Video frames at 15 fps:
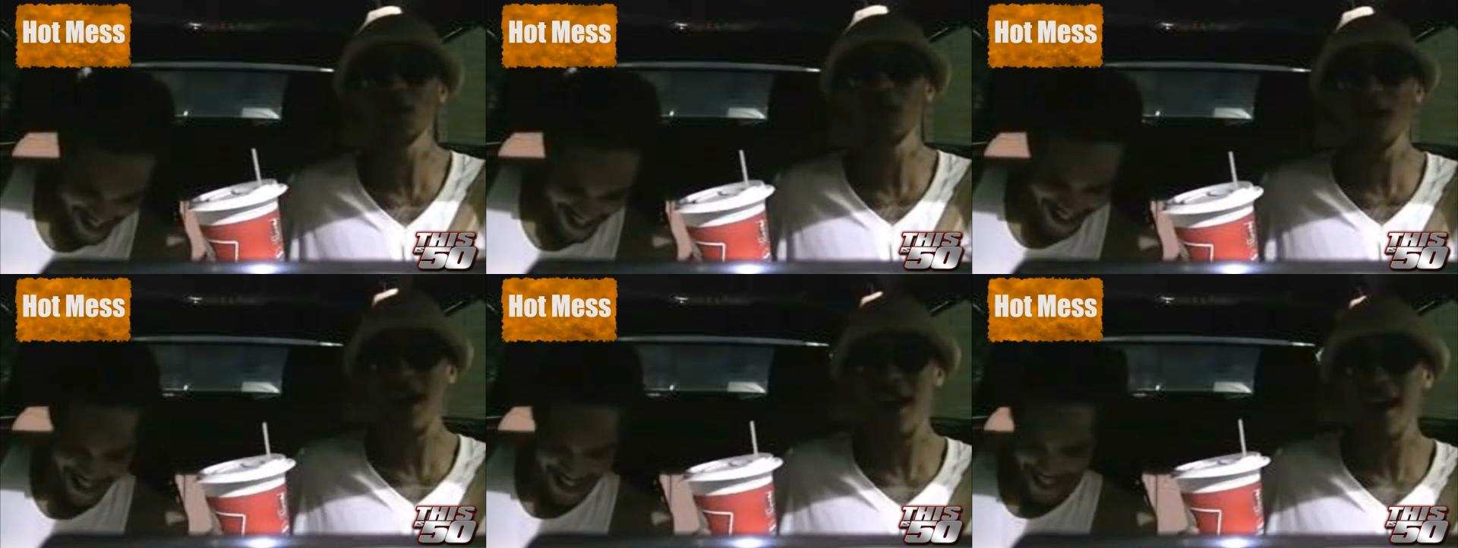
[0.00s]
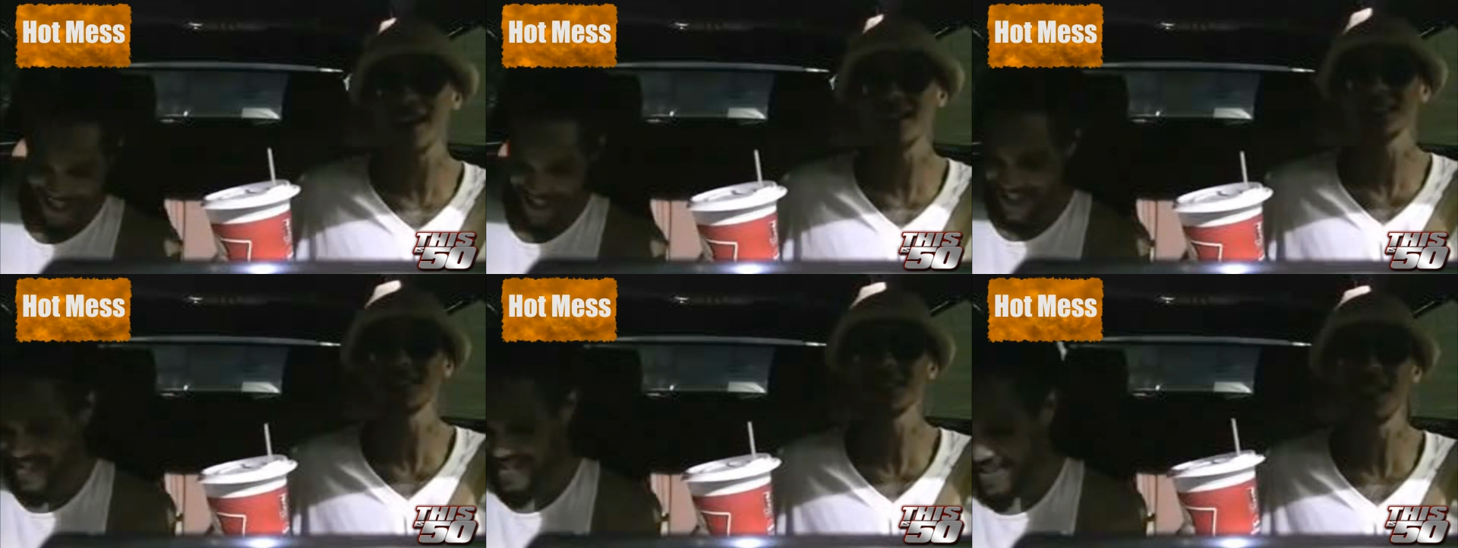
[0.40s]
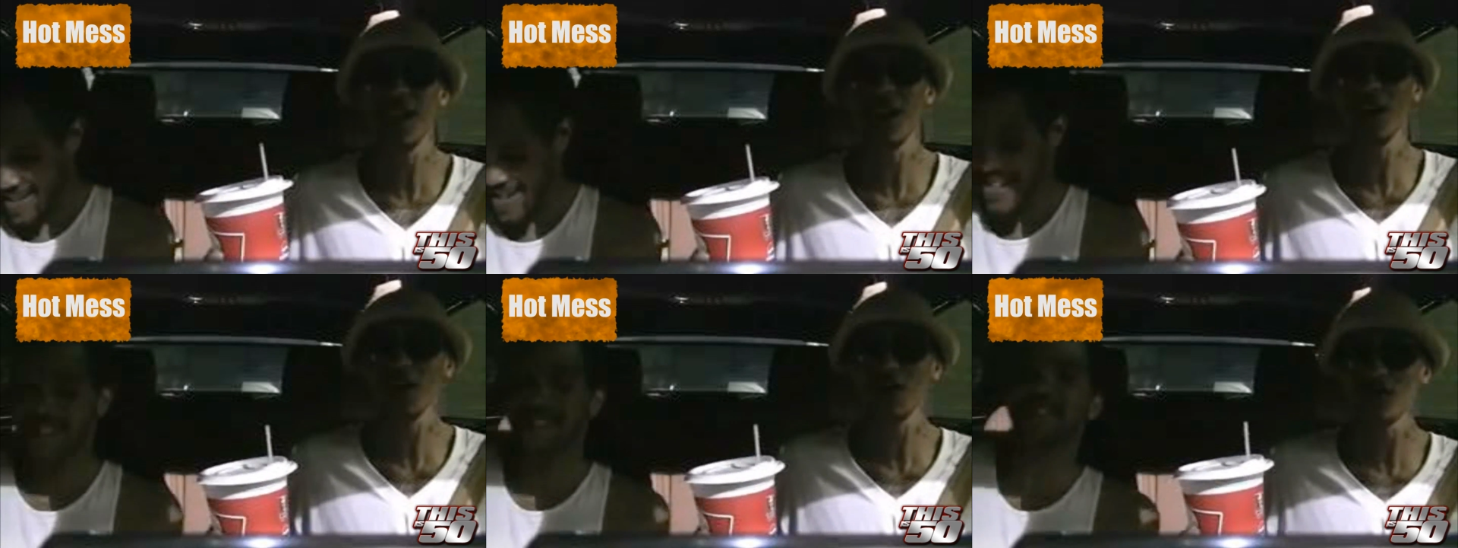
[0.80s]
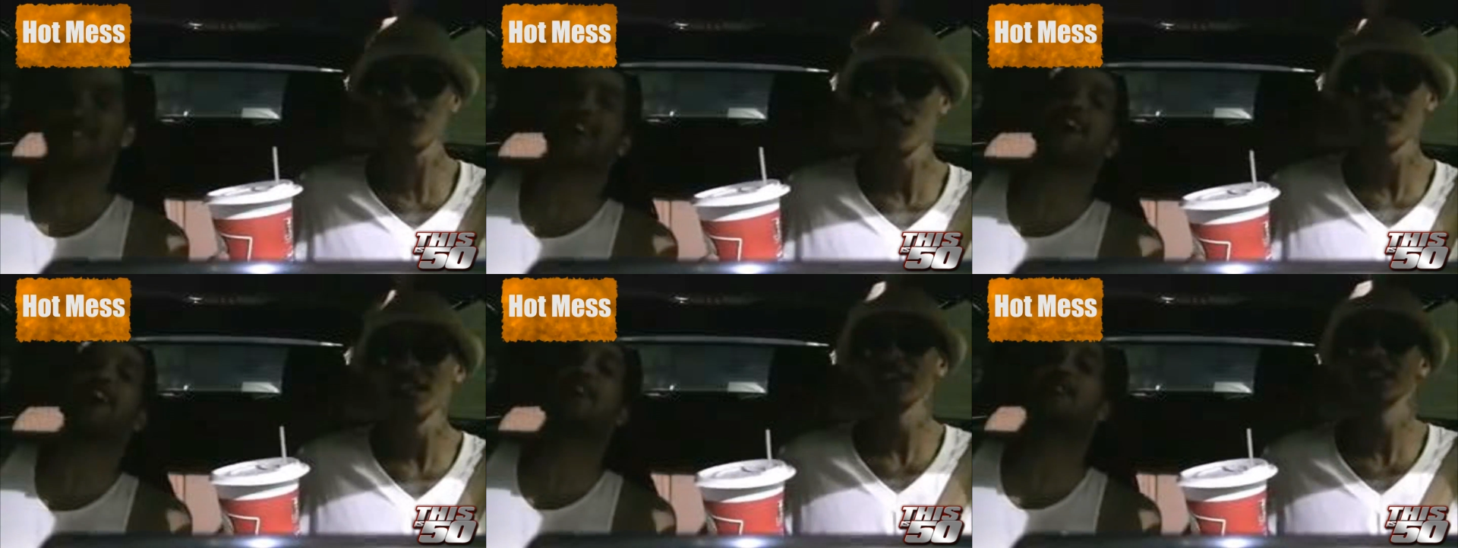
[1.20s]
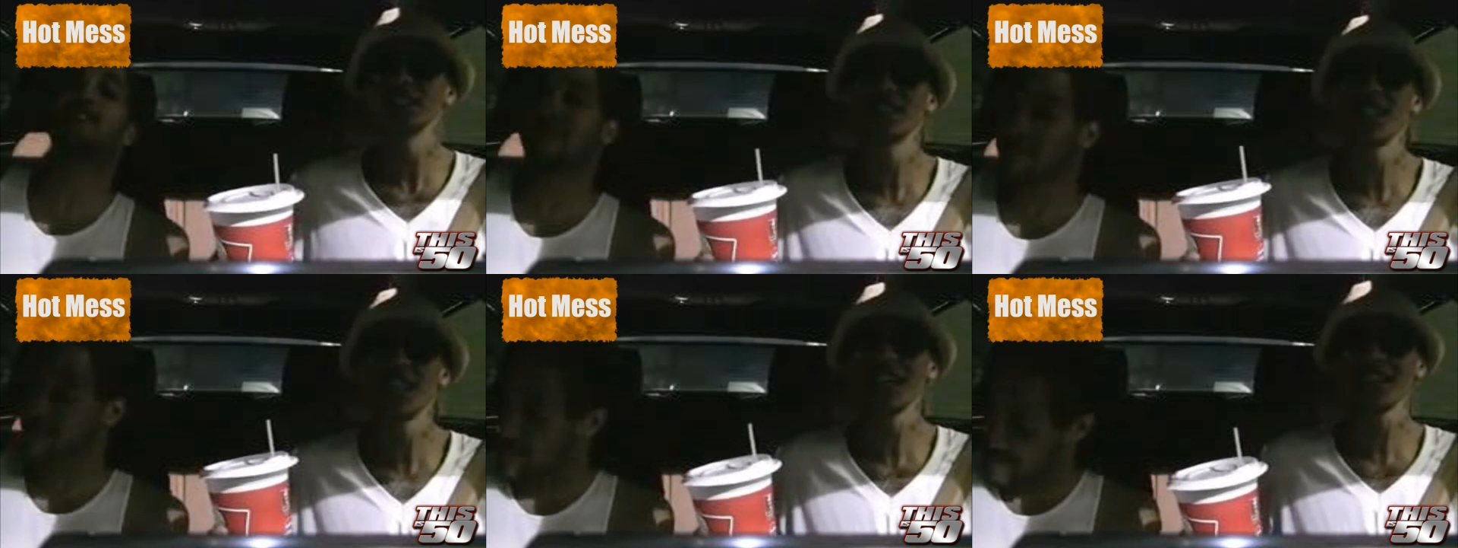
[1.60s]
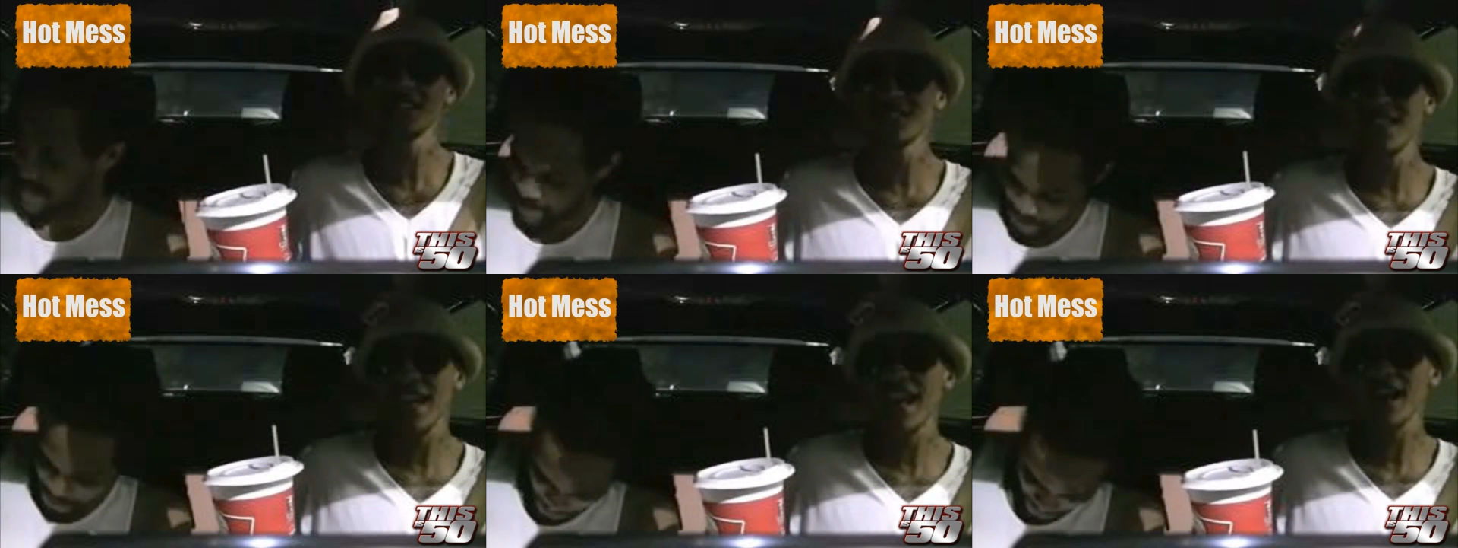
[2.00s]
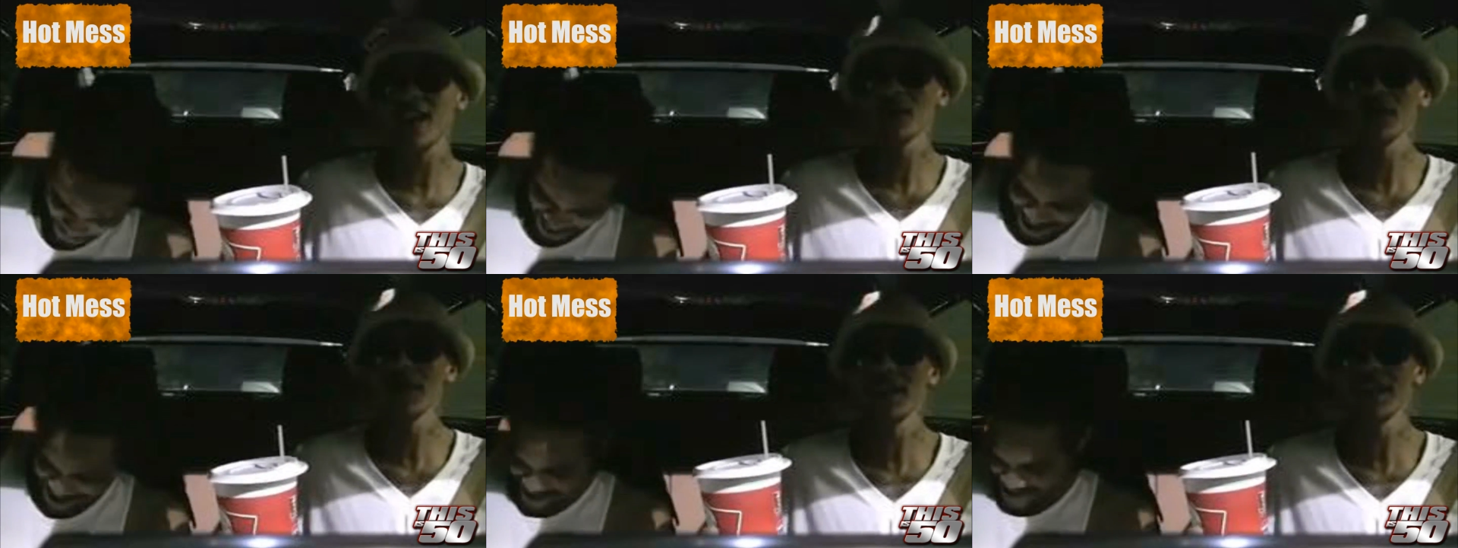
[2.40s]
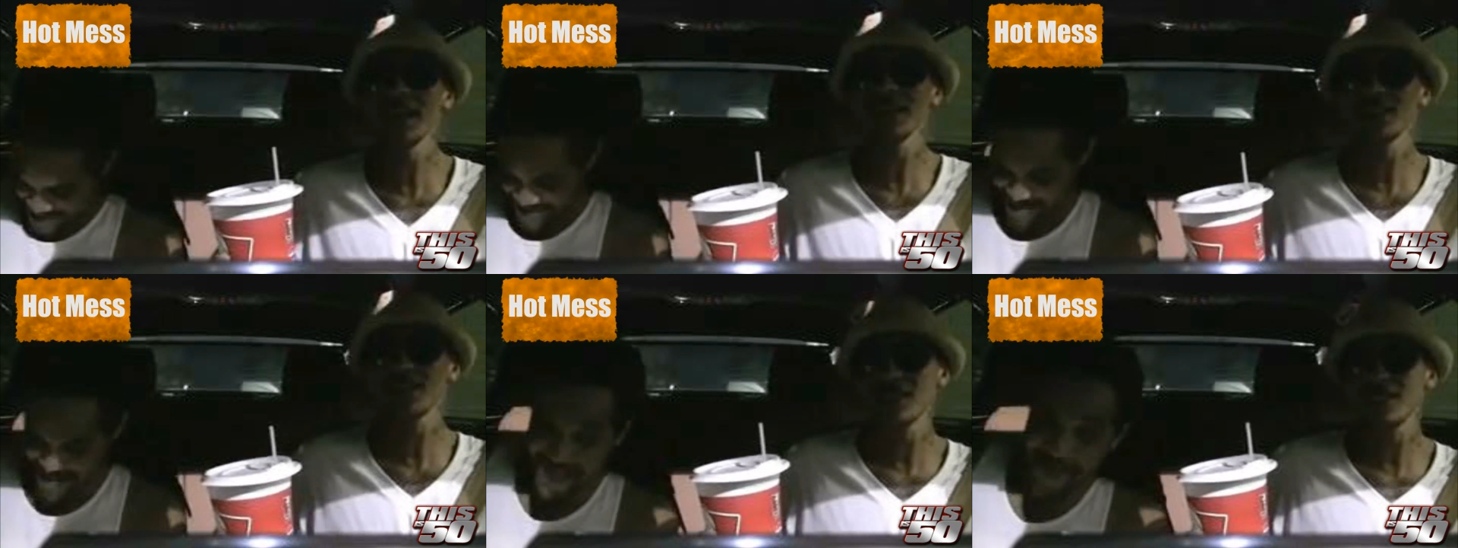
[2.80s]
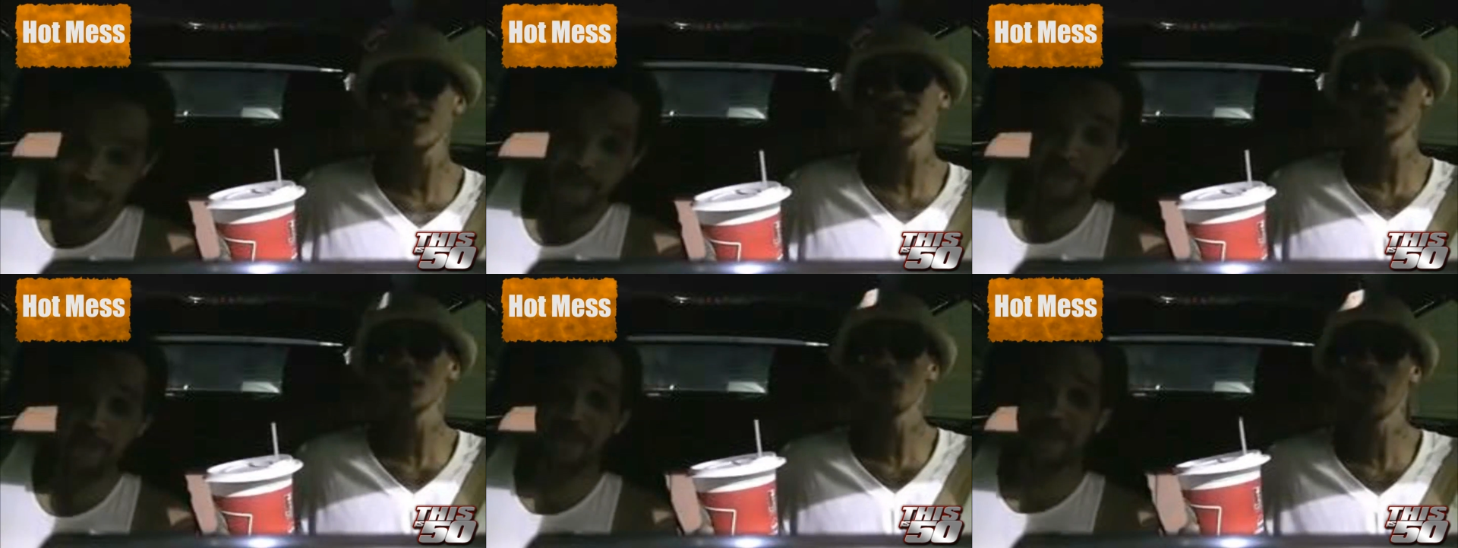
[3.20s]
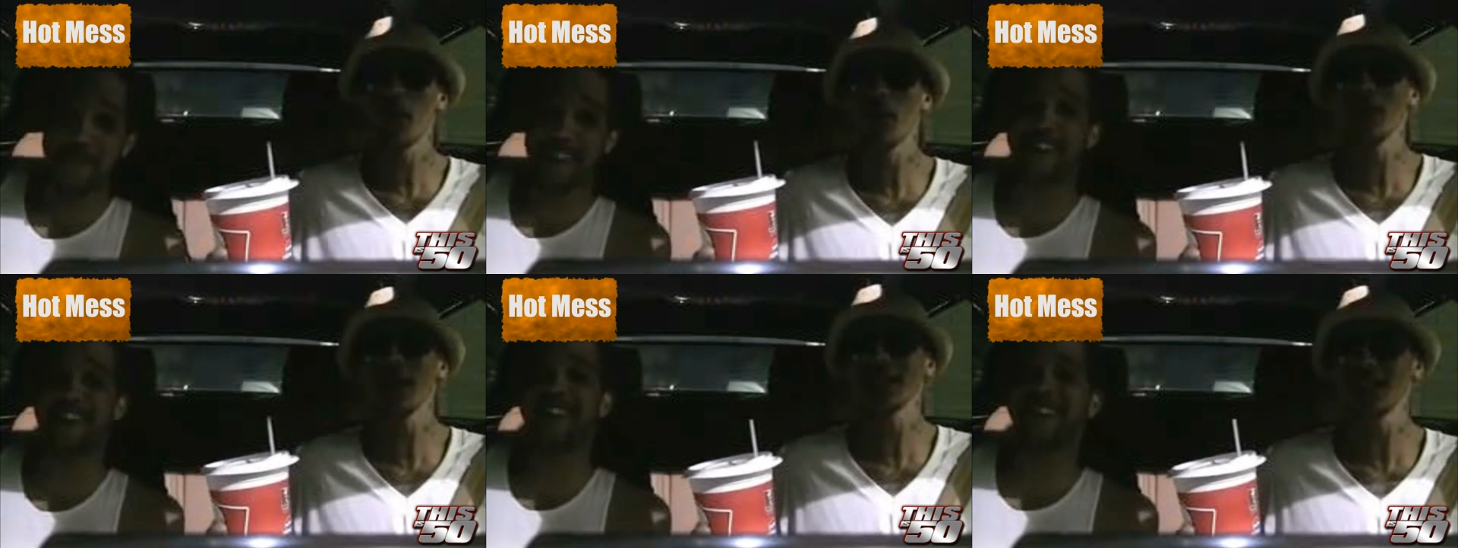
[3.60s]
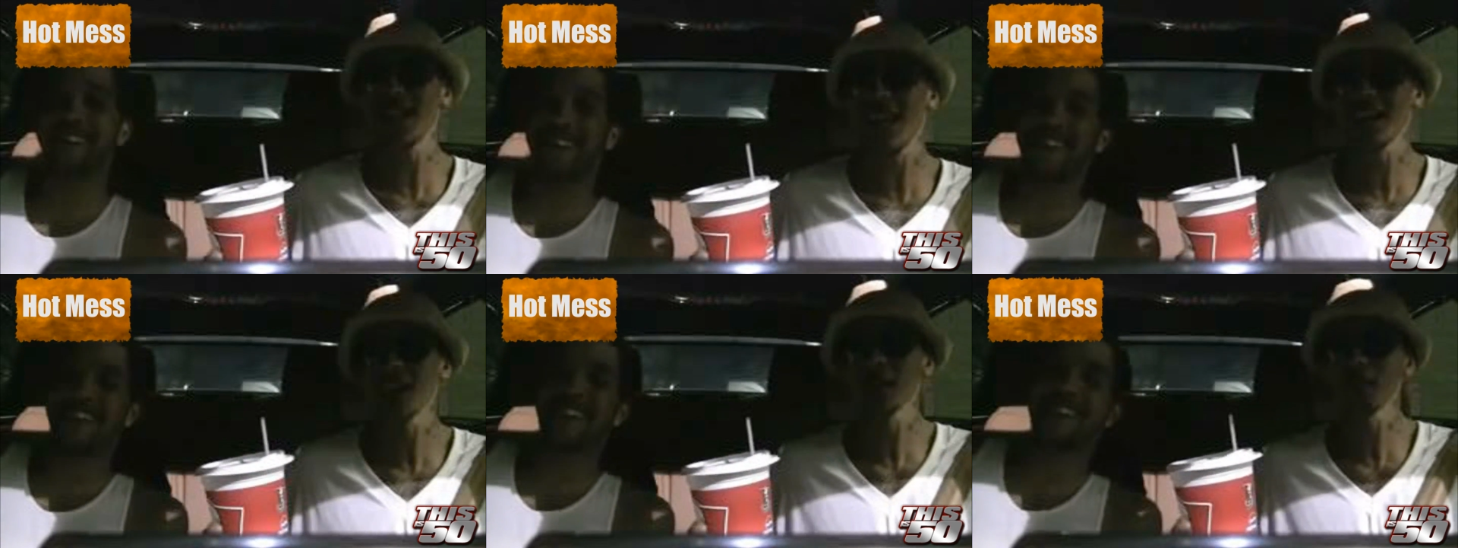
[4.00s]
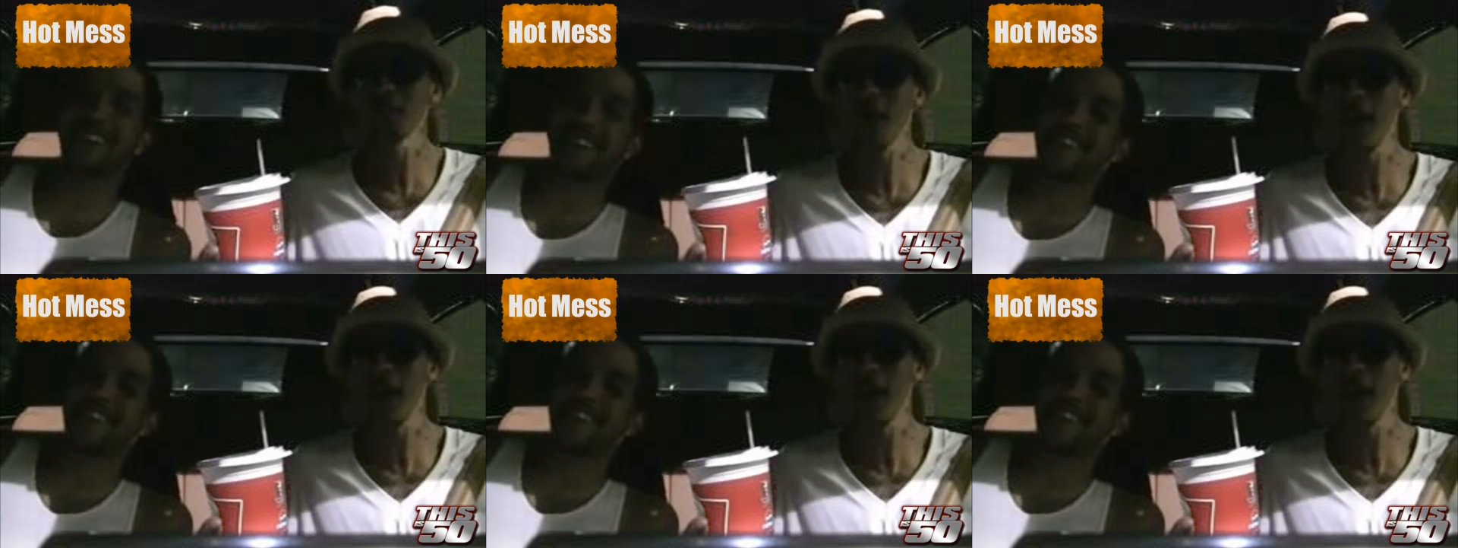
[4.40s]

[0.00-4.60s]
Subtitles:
No face is visible, so there are no lips to read.